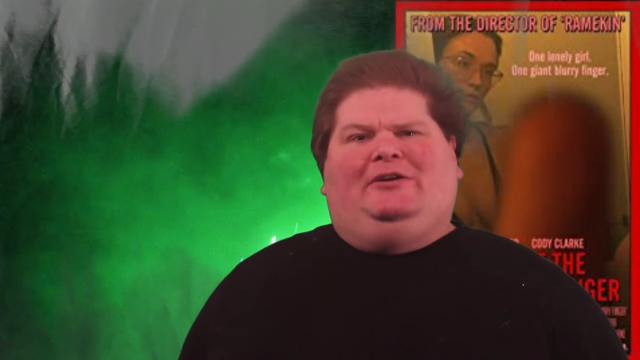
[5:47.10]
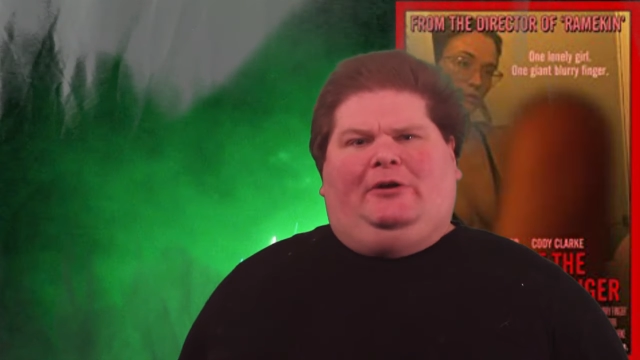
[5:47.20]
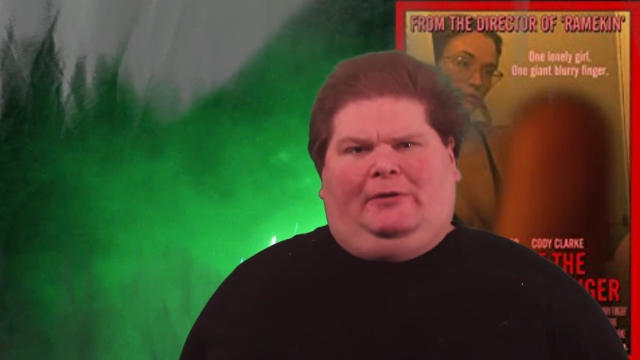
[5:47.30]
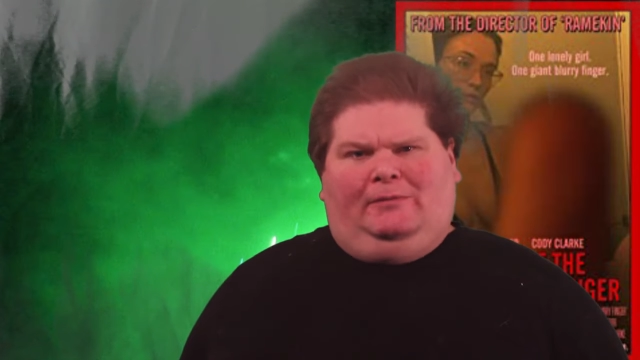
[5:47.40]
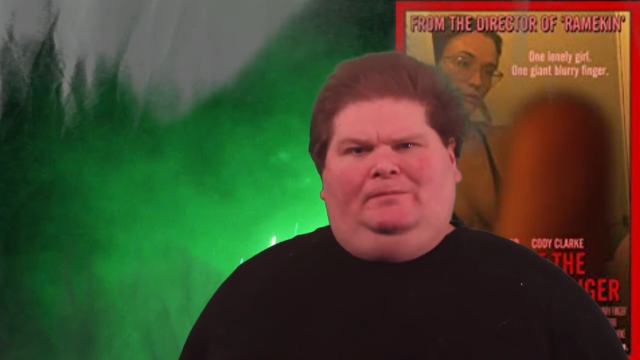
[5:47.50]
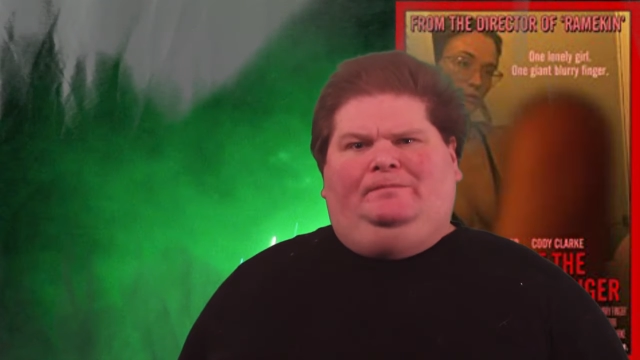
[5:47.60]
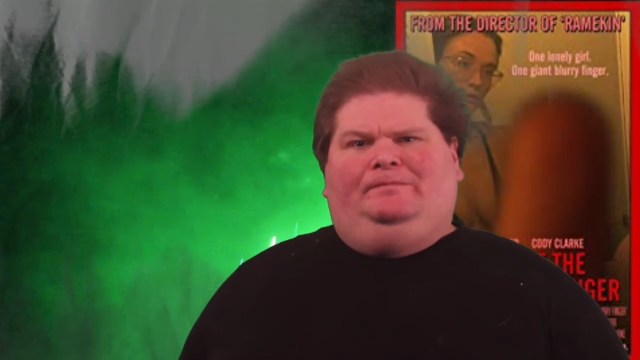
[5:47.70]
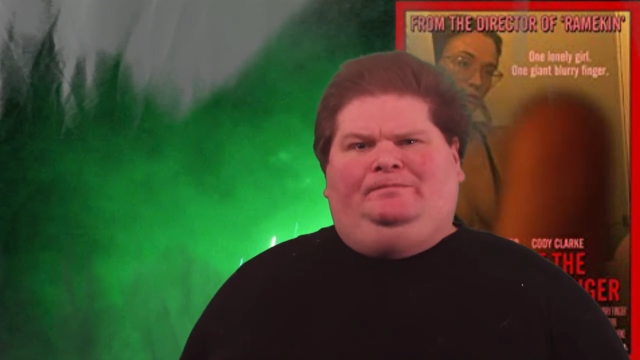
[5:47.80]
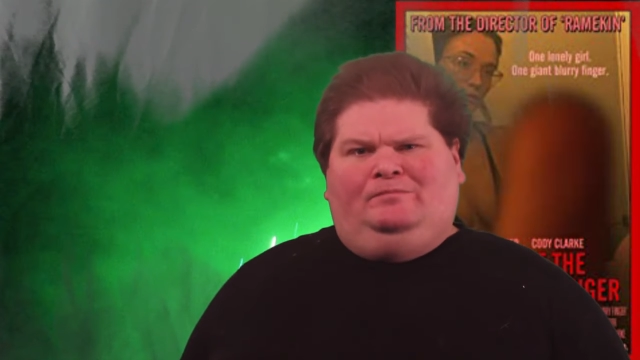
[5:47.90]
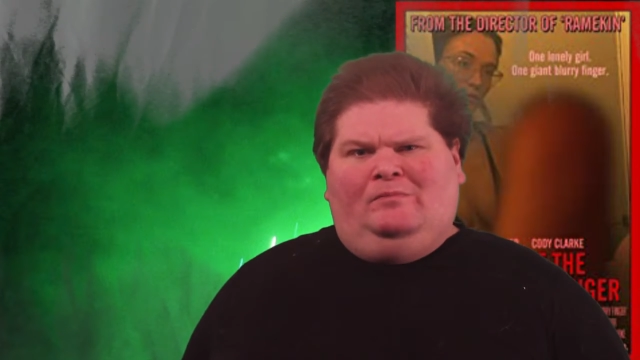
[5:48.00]
Speaker 1: at her.
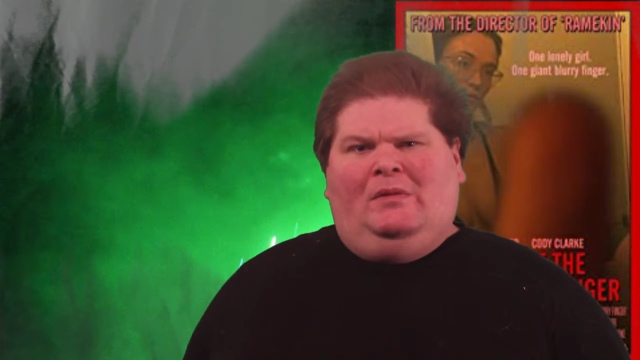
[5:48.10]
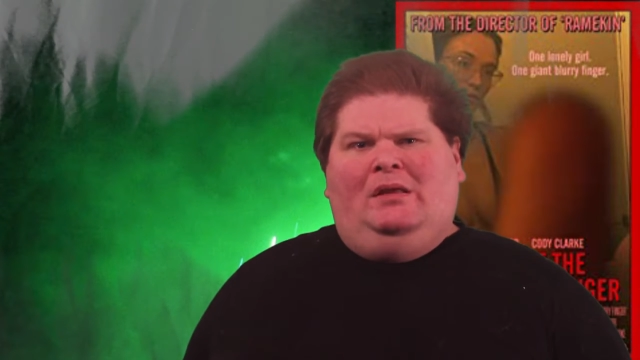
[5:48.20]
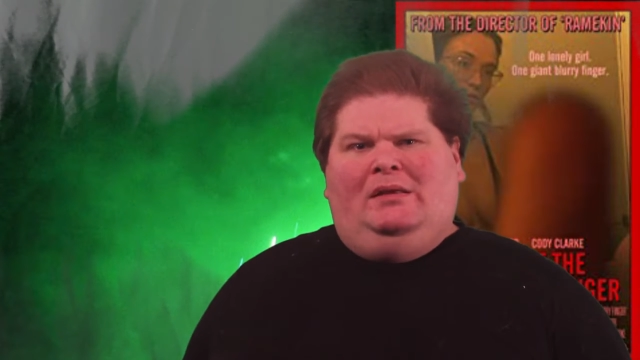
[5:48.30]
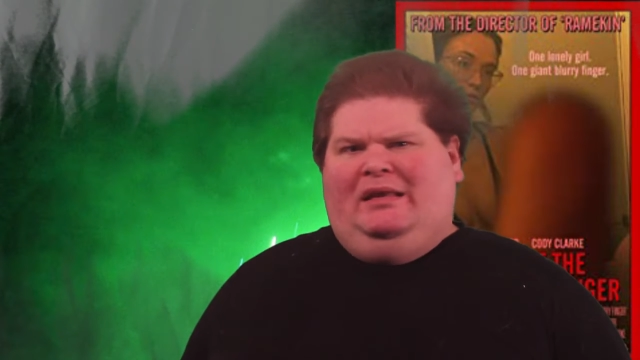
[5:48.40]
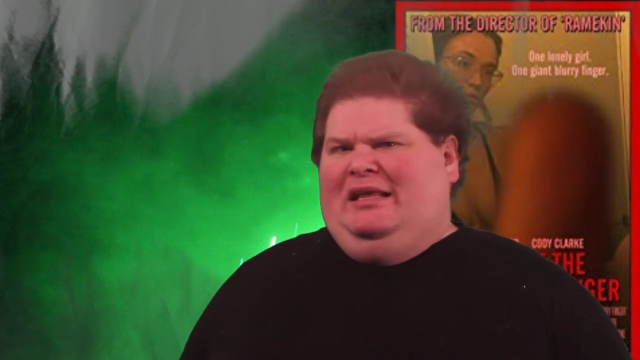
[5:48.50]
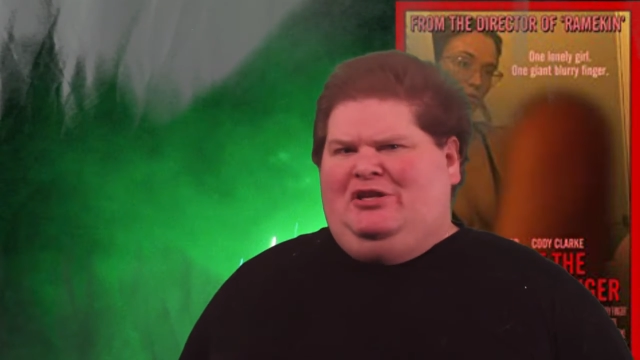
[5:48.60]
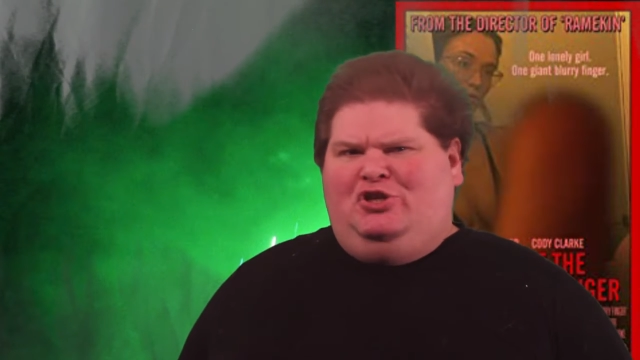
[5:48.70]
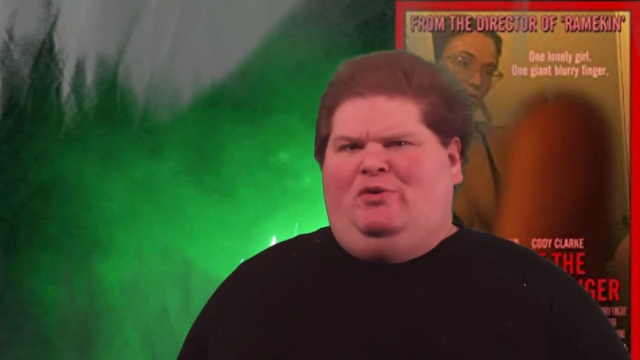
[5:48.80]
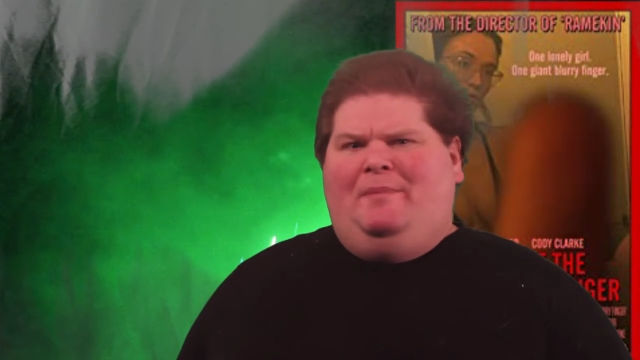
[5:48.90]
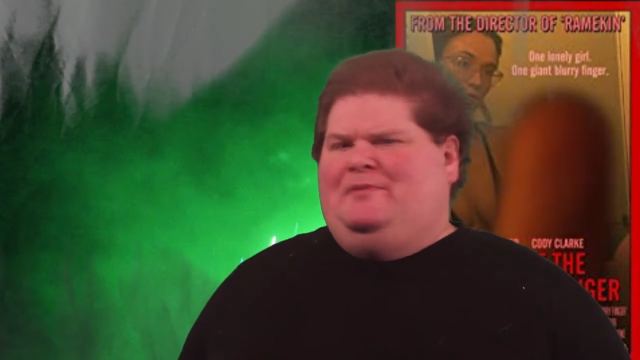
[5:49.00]
It eats
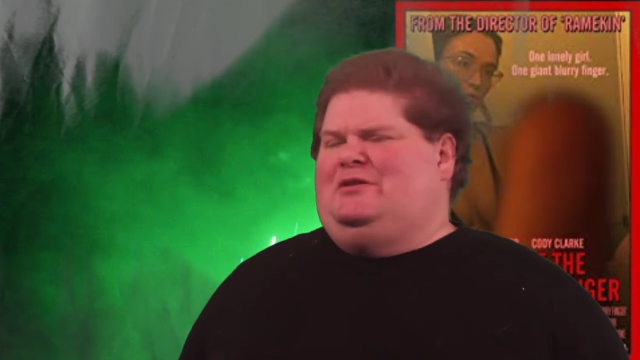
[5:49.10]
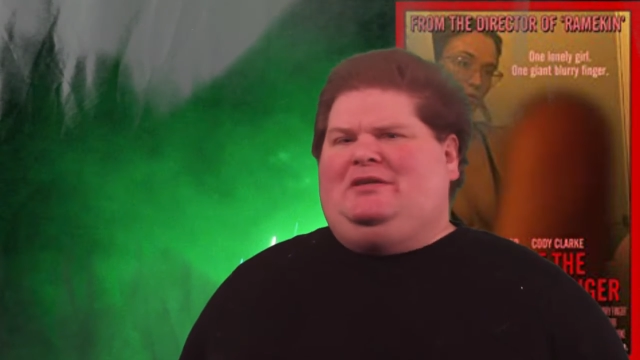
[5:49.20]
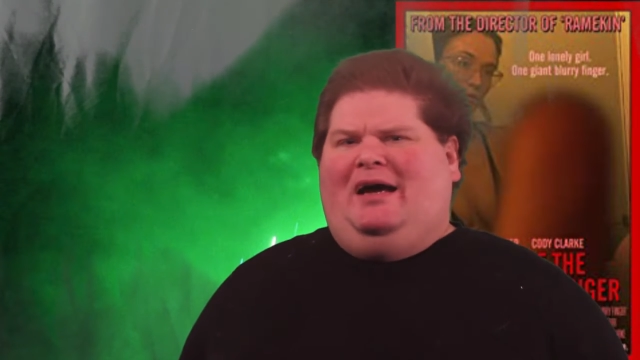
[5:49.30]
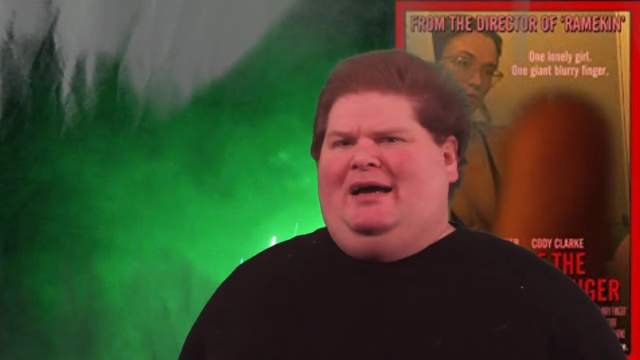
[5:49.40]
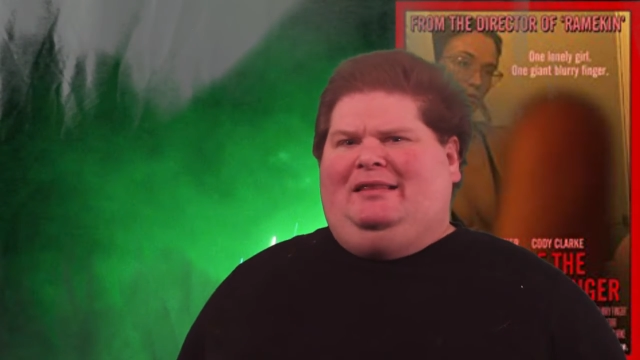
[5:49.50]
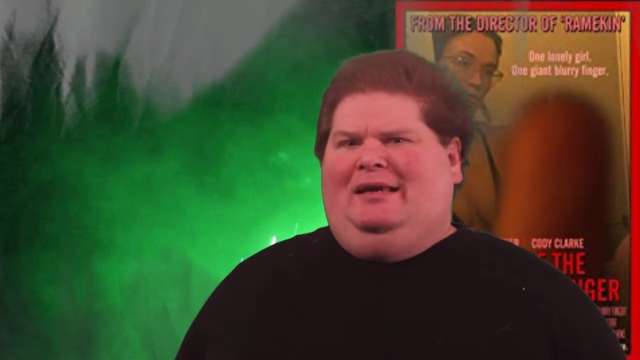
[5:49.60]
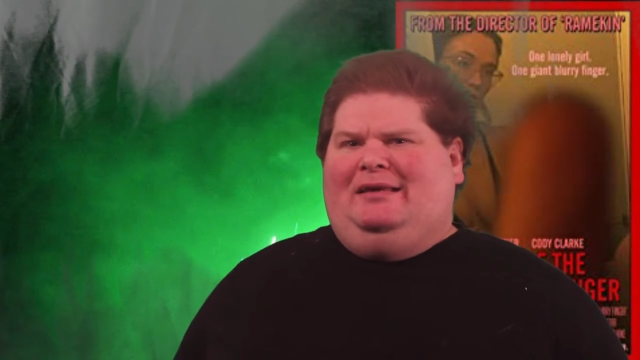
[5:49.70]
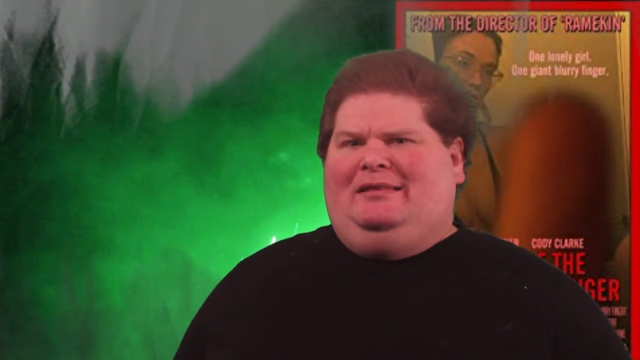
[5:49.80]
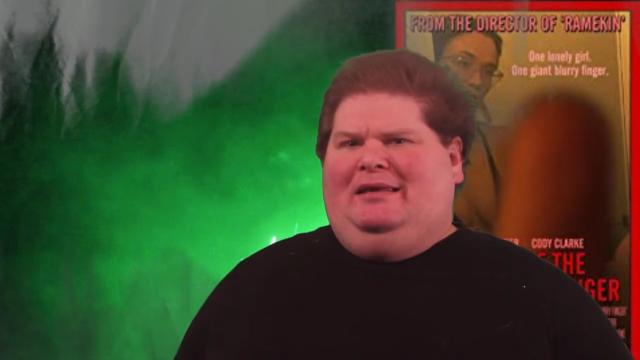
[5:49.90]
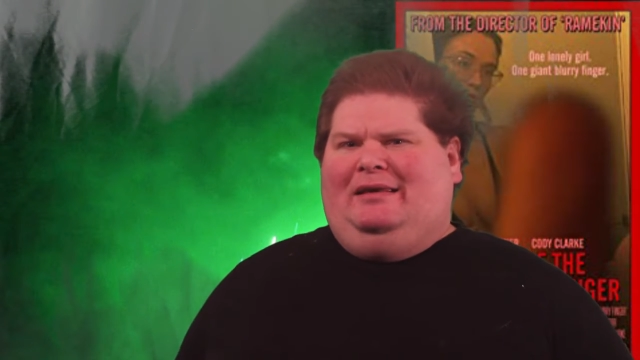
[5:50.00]
you up inside, like
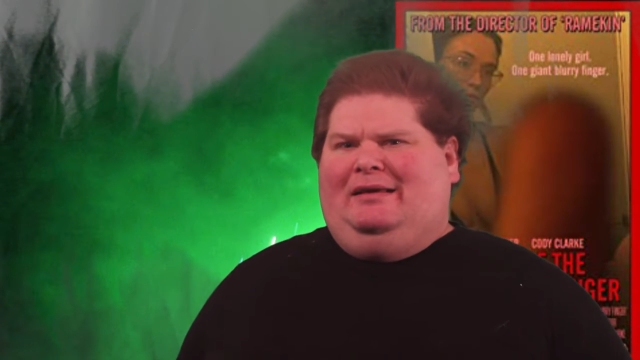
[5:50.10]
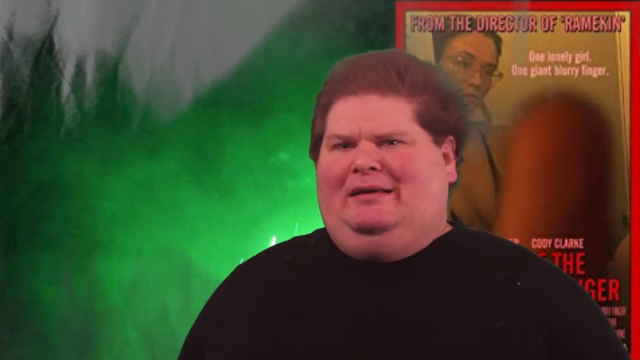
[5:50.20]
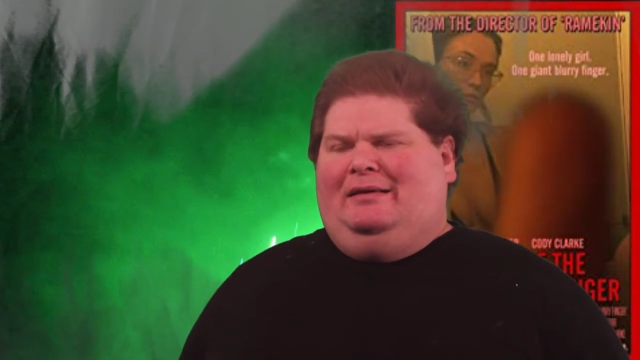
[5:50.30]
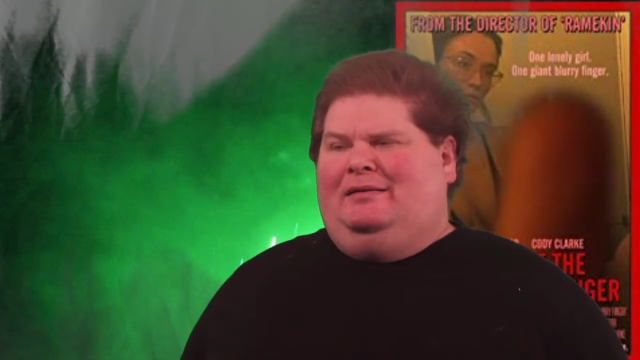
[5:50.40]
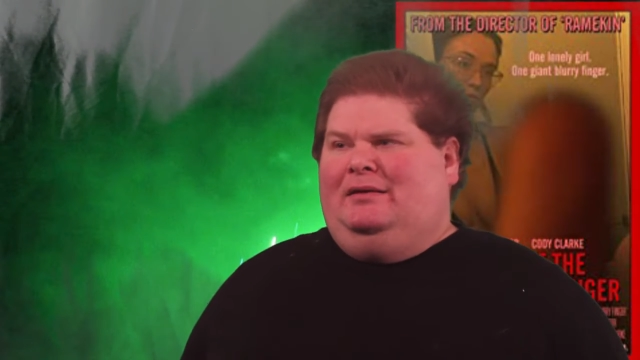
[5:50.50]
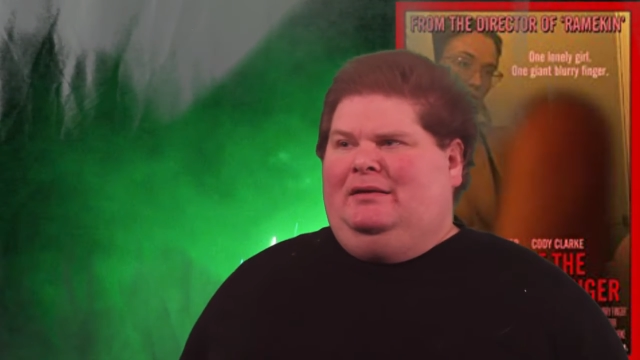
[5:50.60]
the, uh,